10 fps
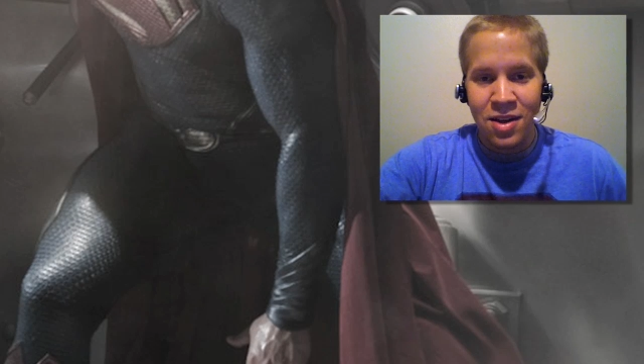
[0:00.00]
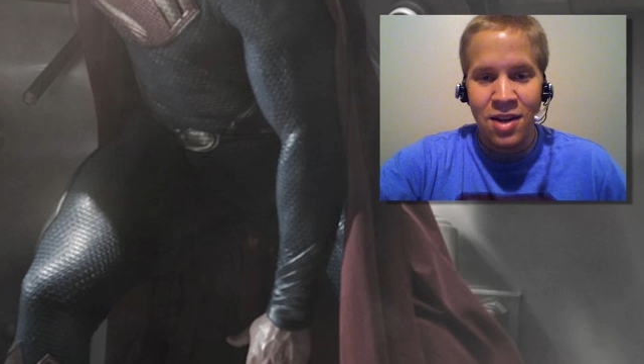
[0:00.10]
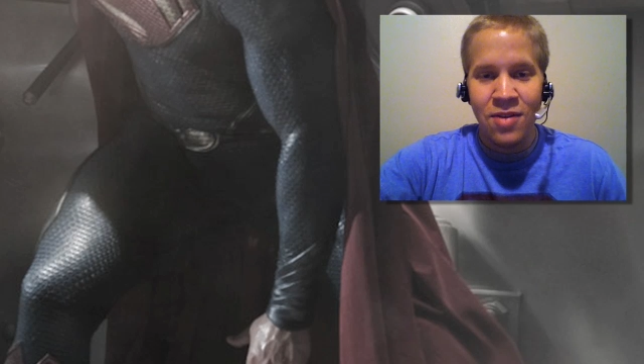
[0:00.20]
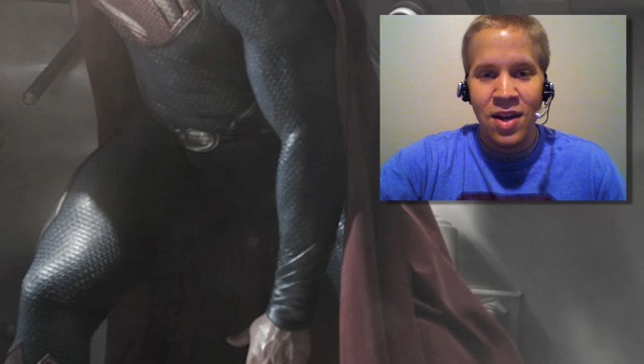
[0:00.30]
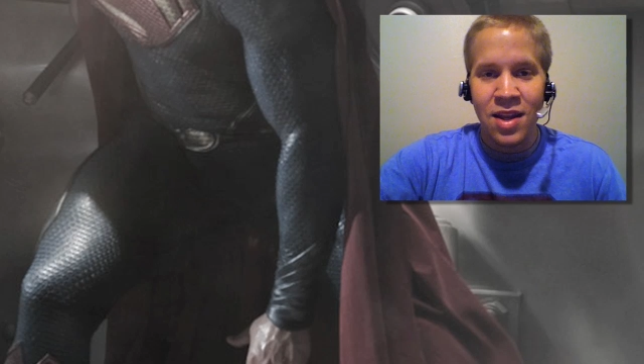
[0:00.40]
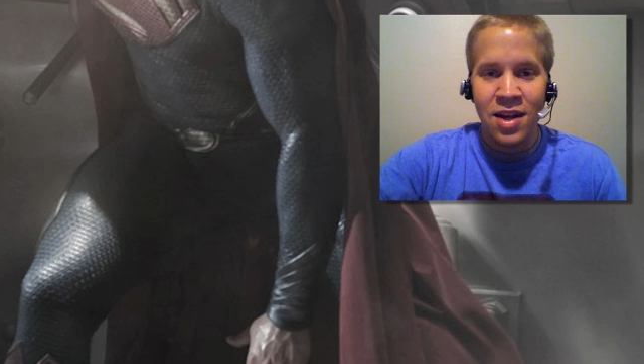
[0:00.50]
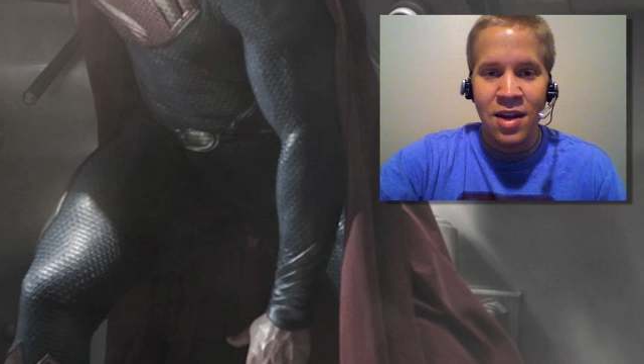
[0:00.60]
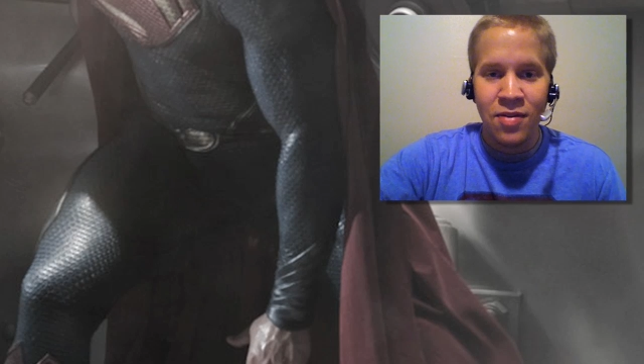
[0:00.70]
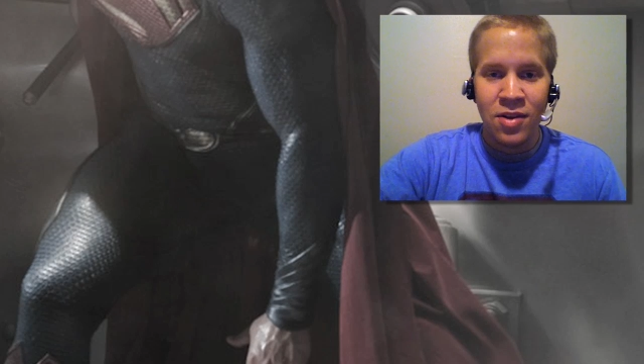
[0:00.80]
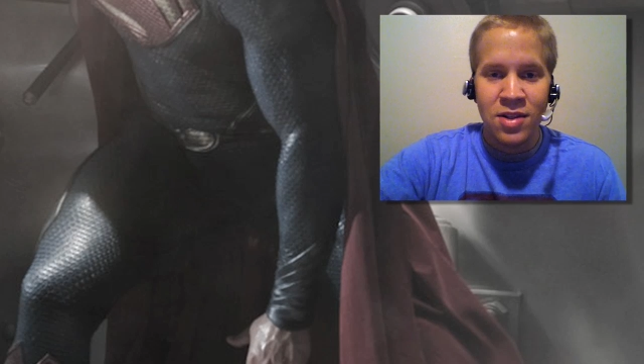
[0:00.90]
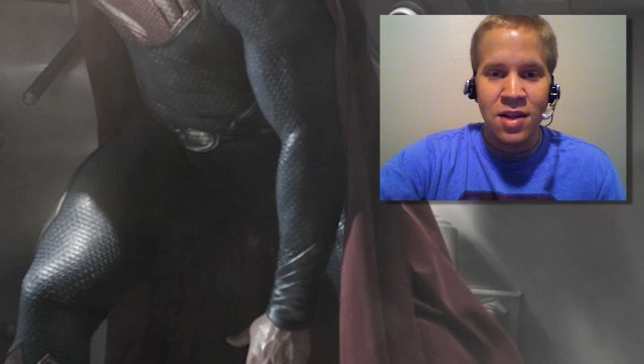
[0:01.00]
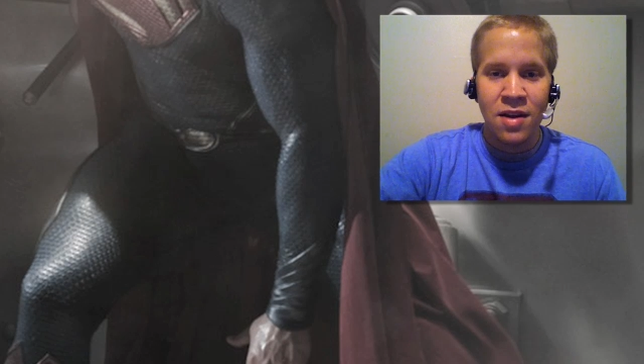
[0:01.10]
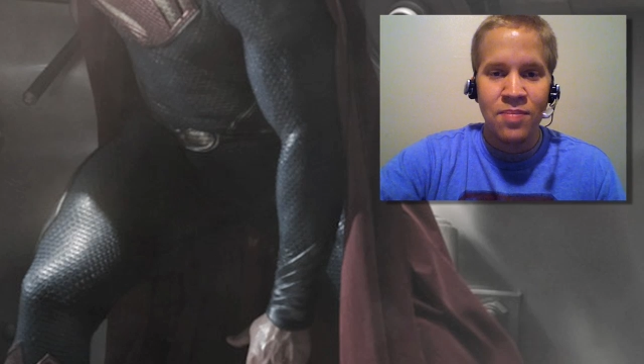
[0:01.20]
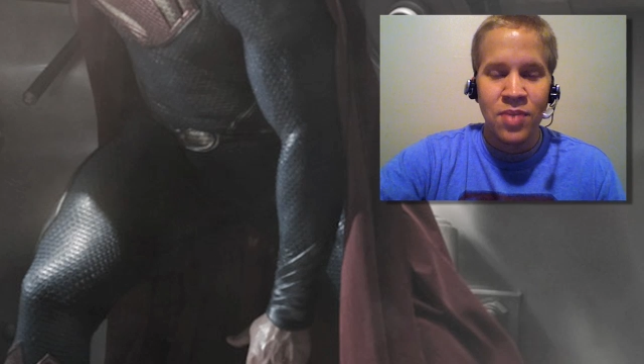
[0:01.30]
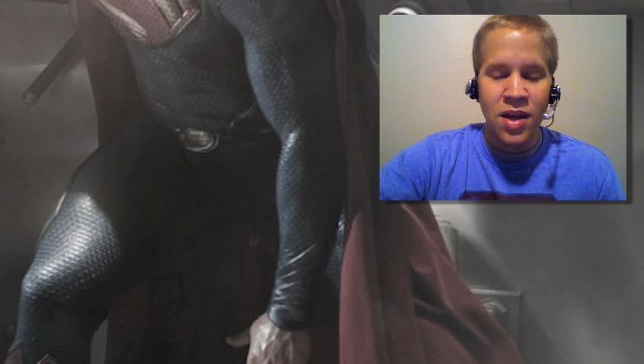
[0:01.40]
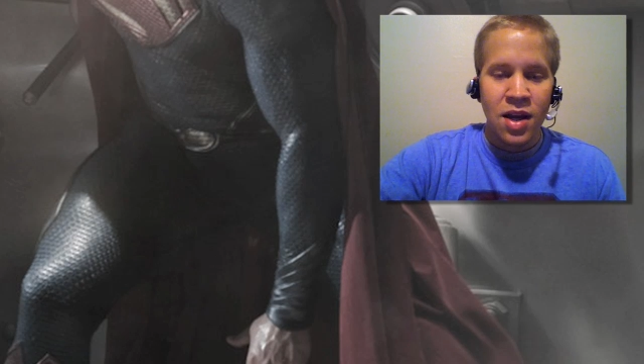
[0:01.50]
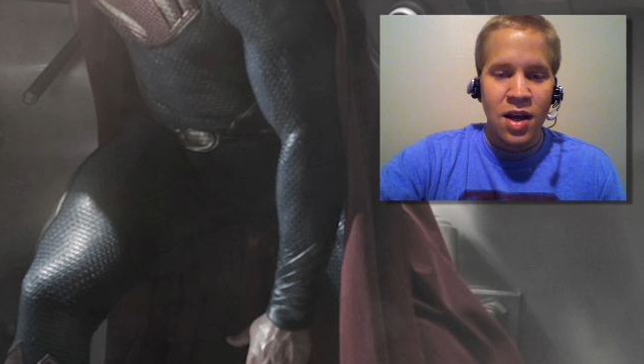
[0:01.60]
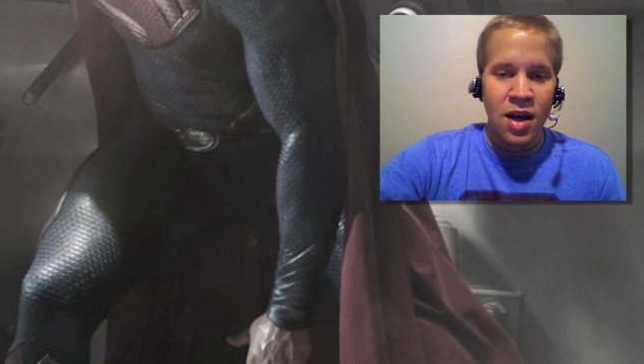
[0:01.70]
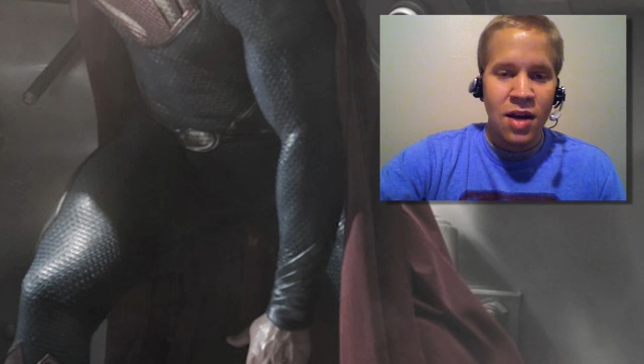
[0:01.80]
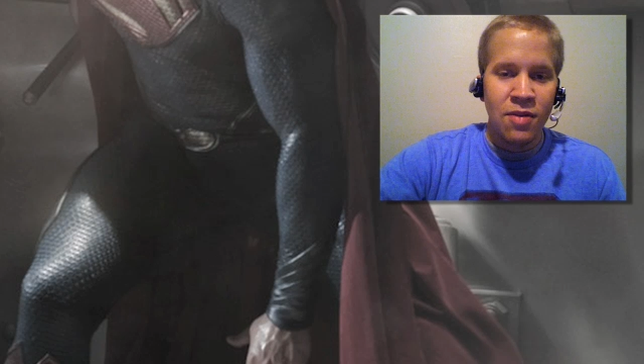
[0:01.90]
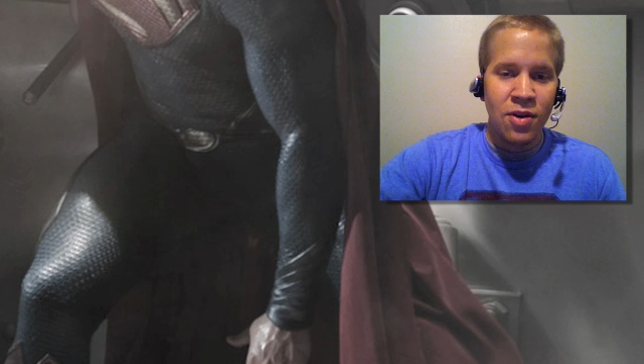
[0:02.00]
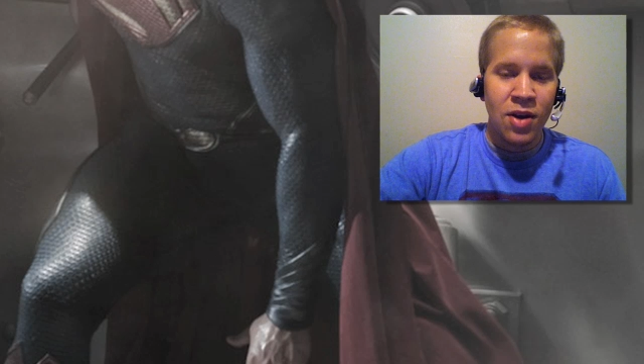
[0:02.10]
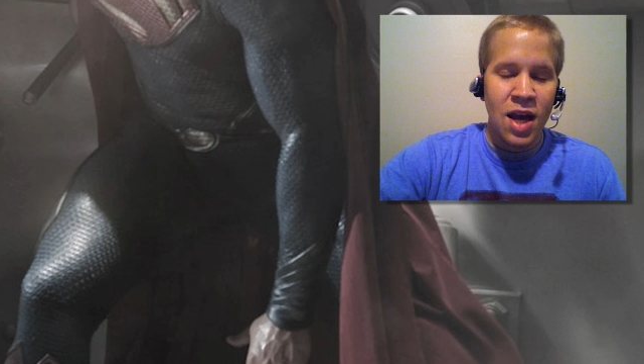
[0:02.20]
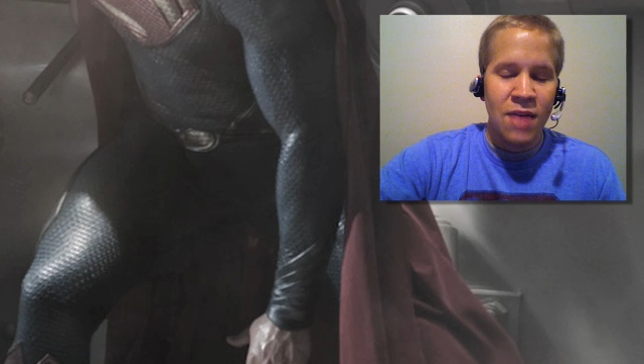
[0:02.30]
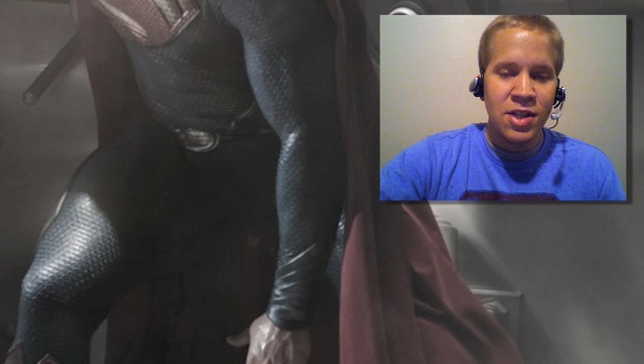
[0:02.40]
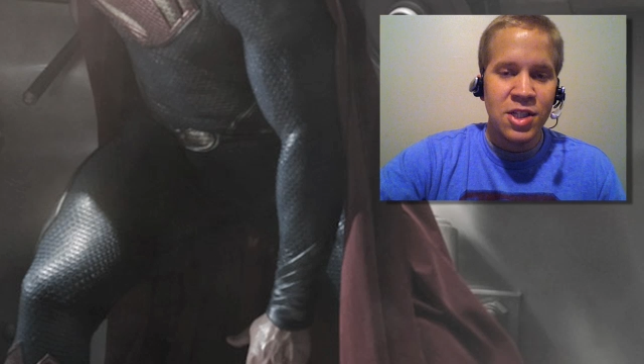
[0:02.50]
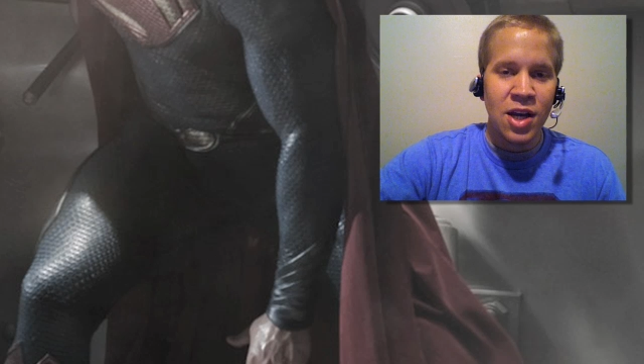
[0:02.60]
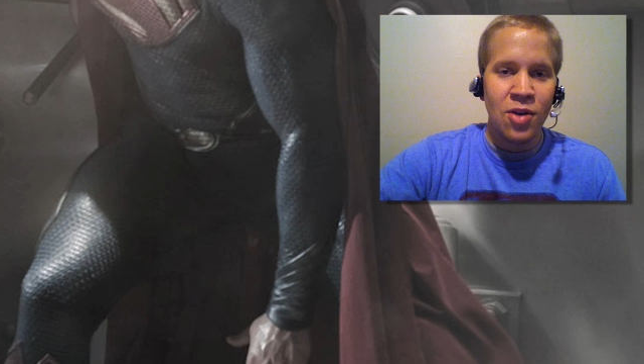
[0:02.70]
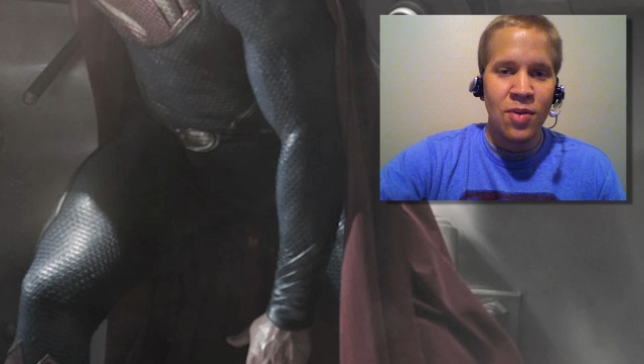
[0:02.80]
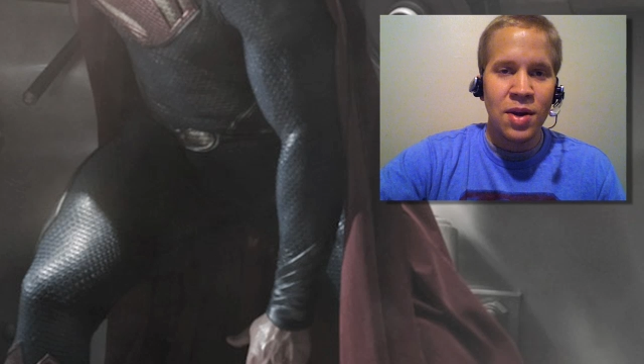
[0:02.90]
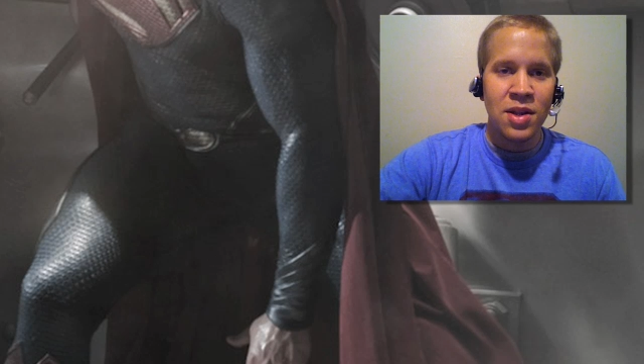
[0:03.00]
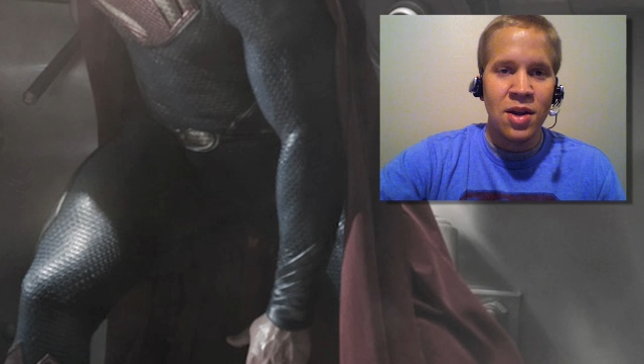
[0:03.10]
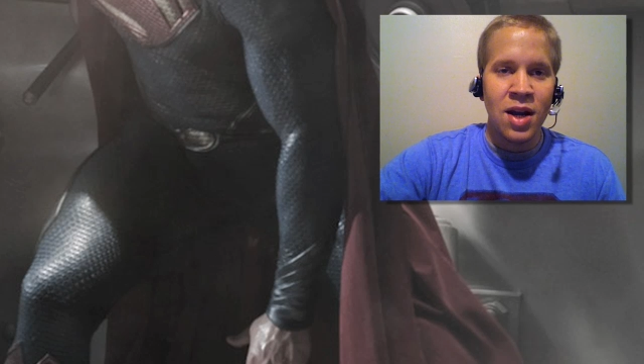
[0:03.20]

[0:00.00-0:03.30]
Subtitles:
Conveniently enough, there's a very heavy shadow right there.